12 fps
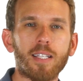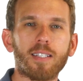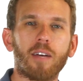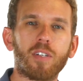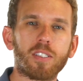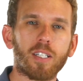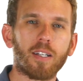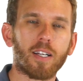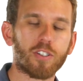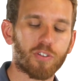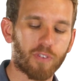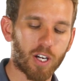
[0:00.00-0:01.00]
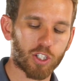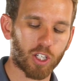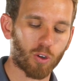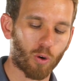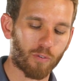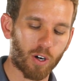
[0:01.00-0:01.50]
17-inch fish
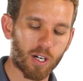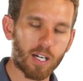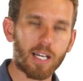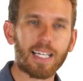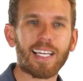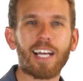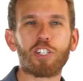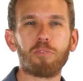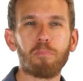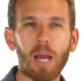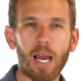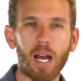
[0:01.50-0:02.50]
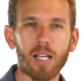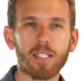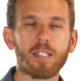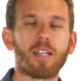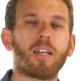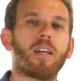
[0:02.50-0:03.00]
and over, catching bass